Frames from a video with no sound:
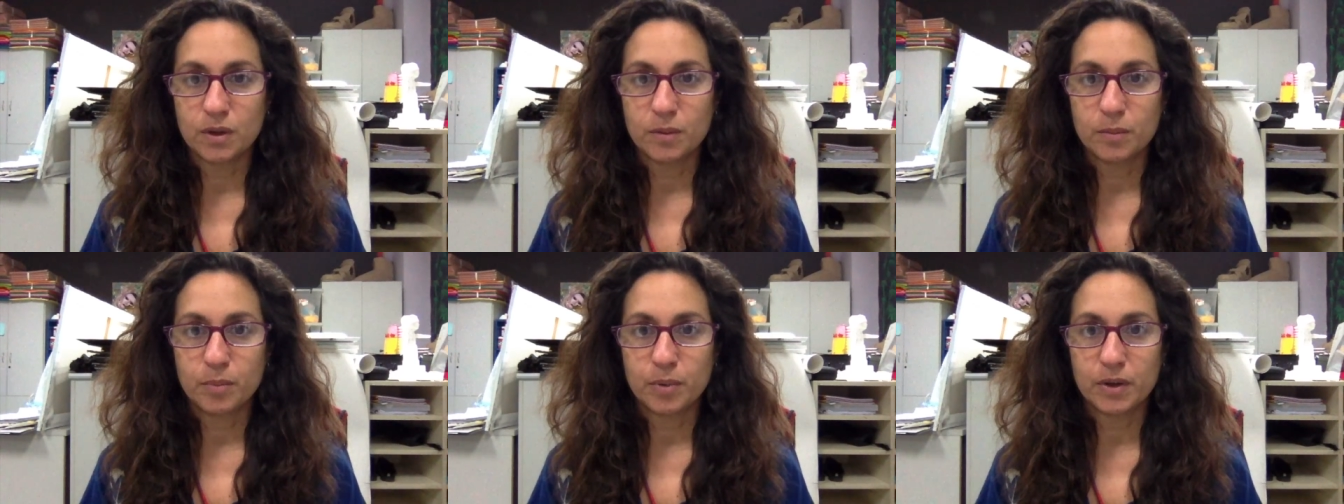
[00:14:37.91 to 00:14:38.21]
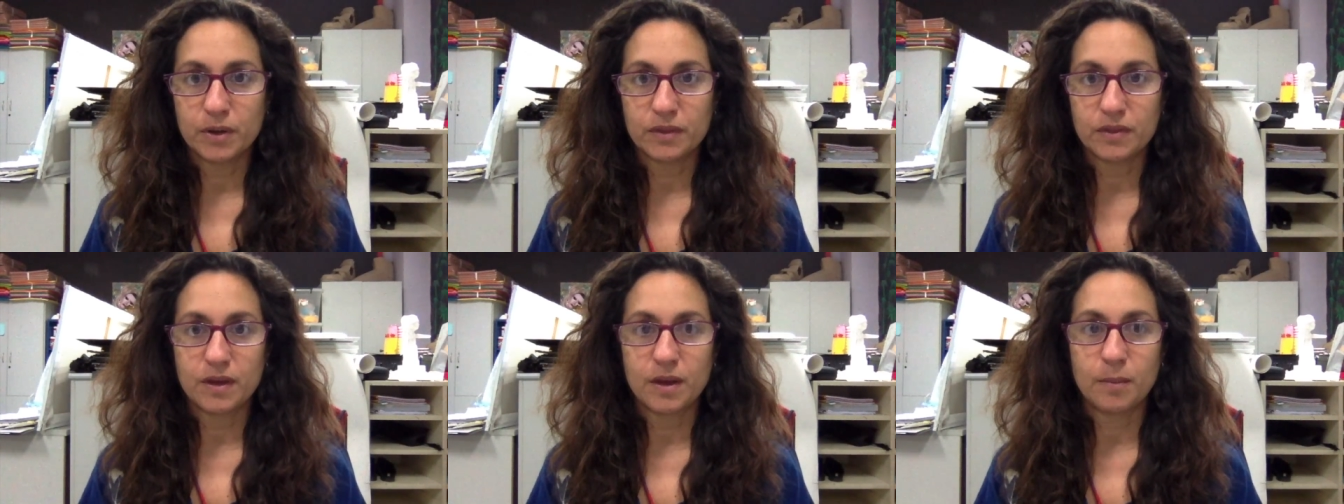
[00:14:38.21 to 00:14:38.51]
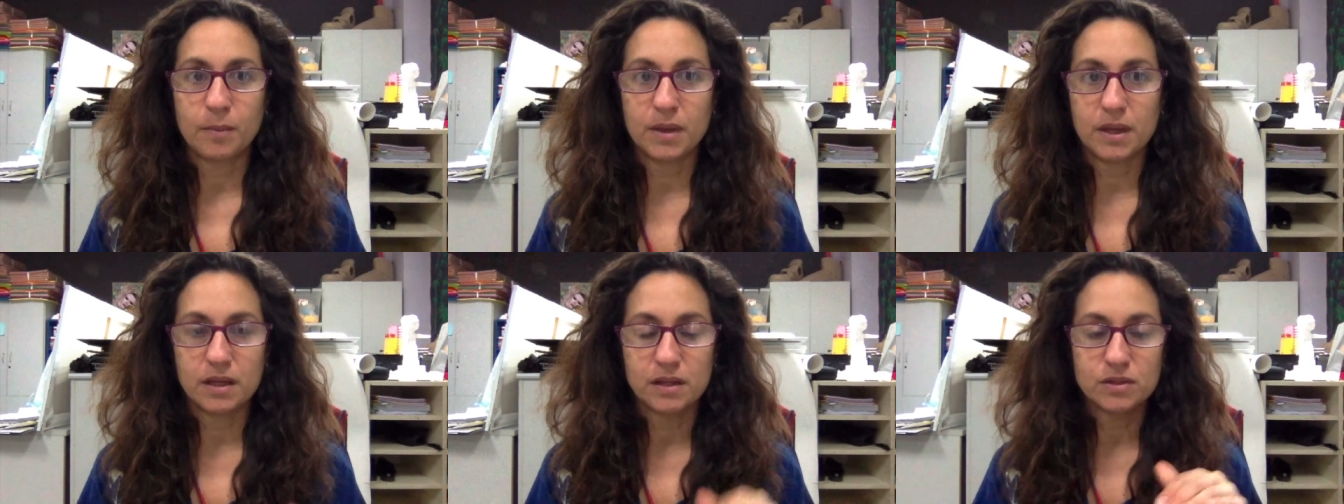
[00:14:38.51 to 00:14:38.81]
put them
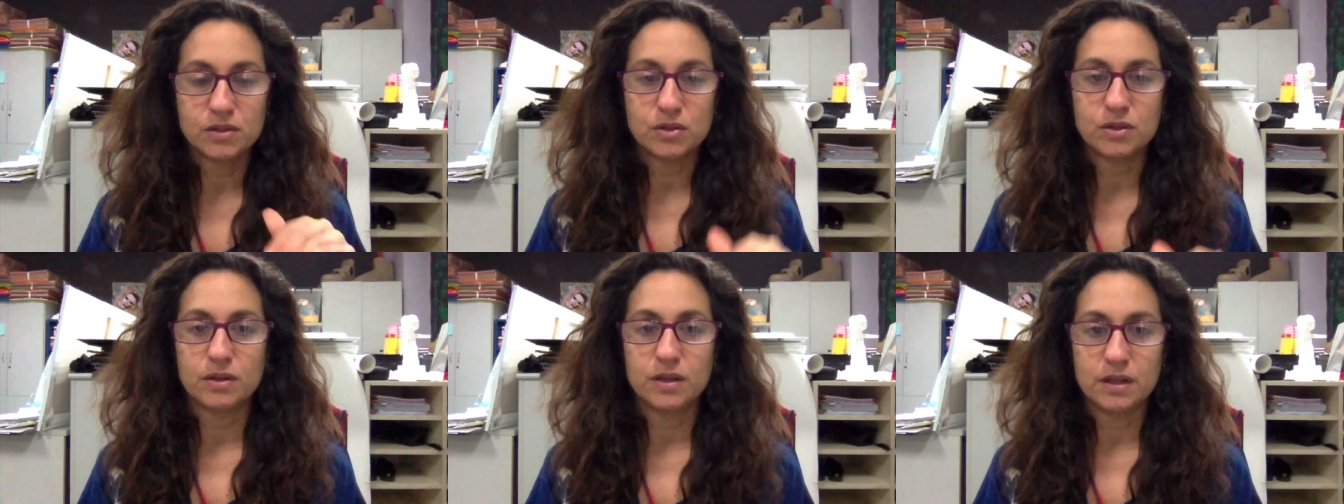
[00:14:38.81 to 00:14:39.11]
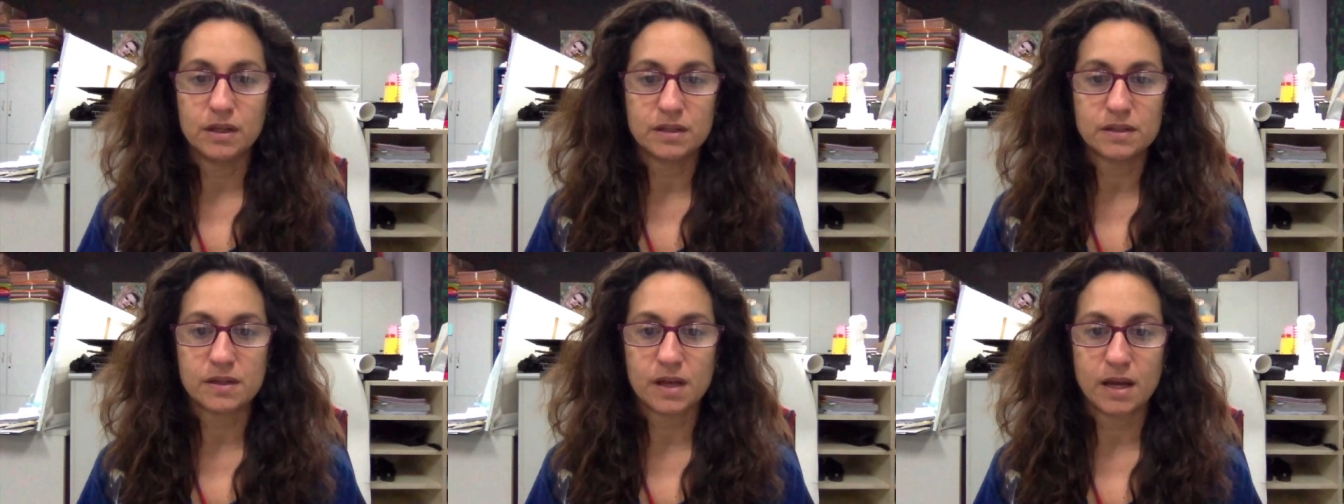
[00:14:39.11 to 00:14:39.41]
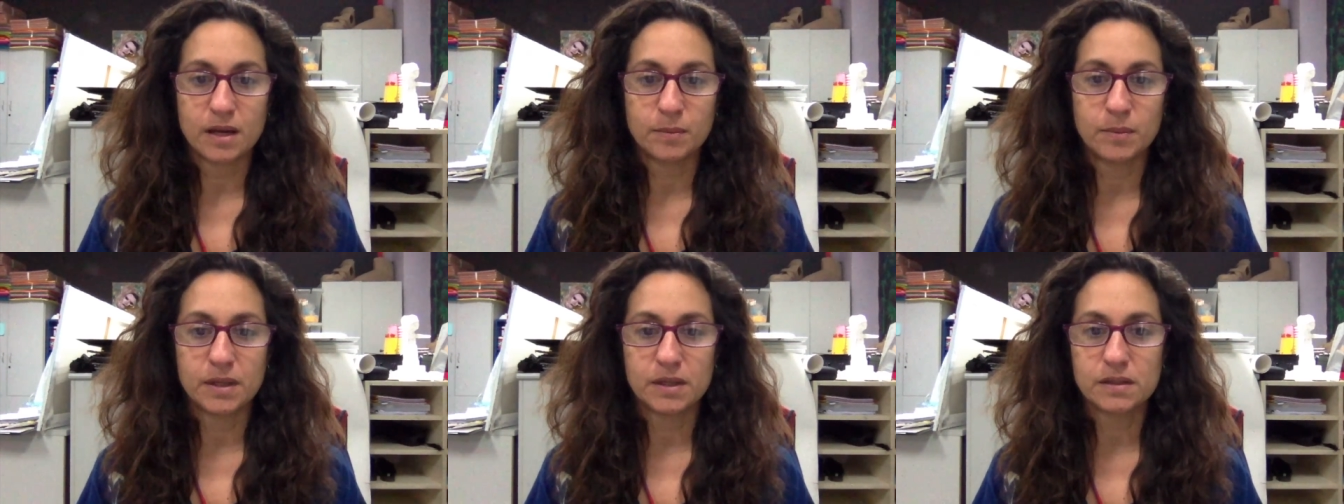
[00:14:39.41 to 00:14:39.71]
into the
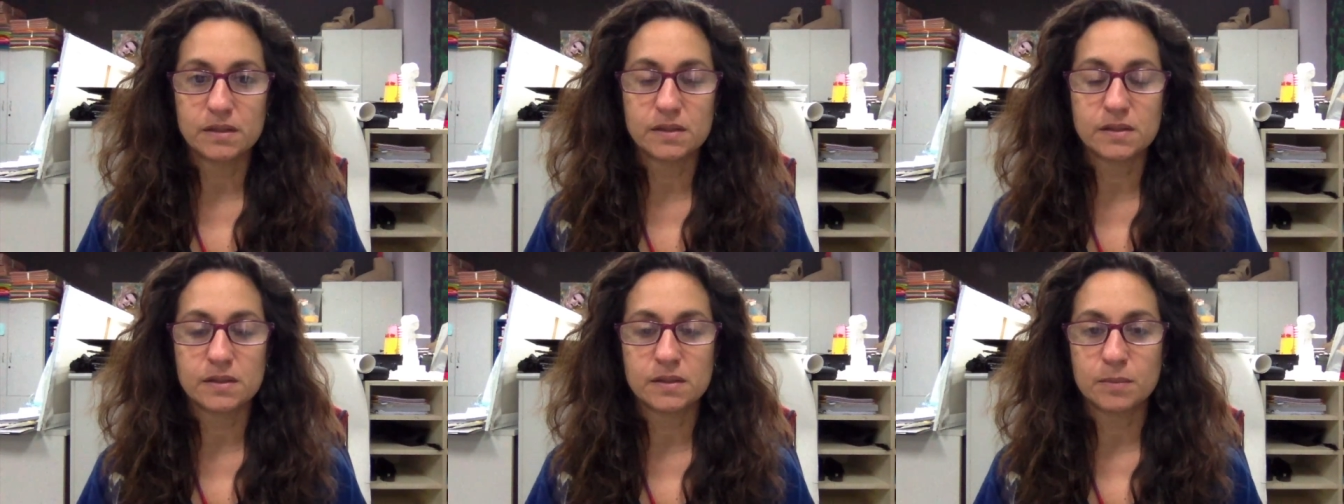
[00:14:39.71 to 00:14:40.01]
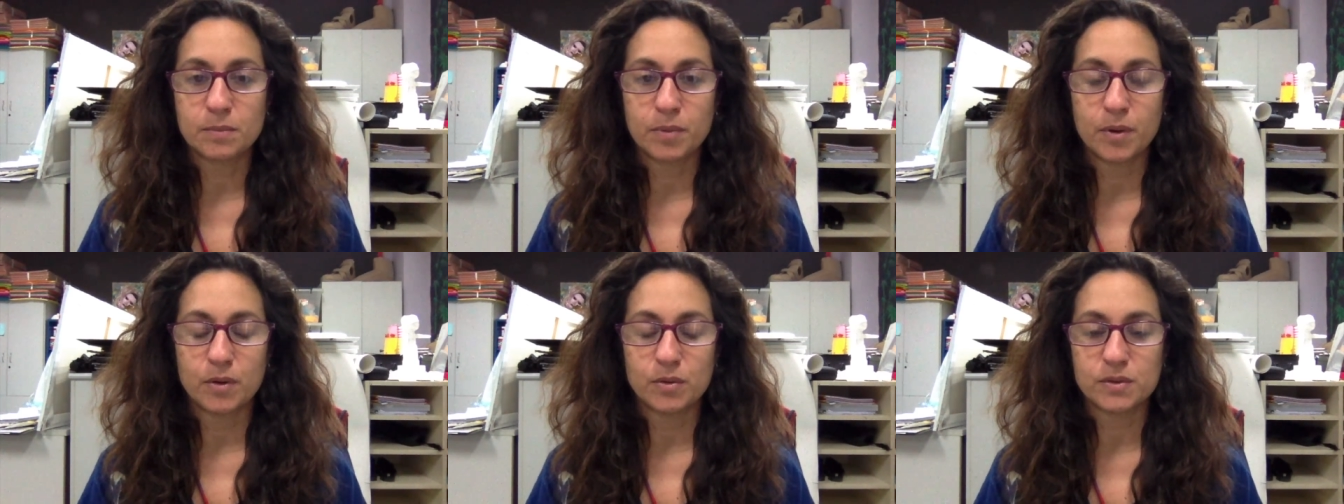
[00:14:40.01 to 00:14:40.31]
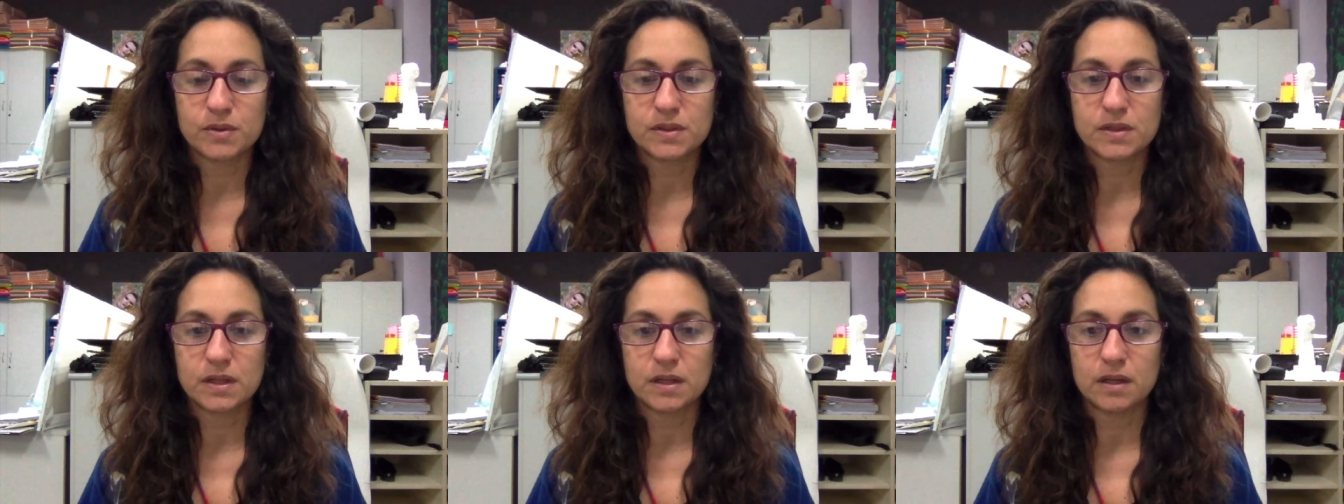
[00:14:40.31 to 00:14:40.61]
assignments
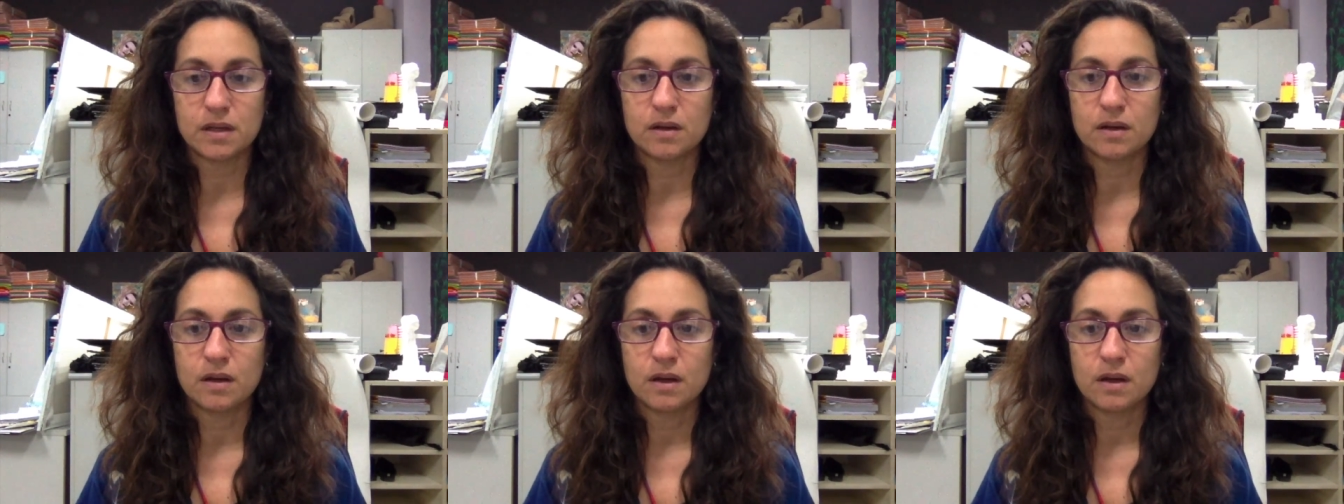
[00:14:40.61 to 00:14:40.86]
posted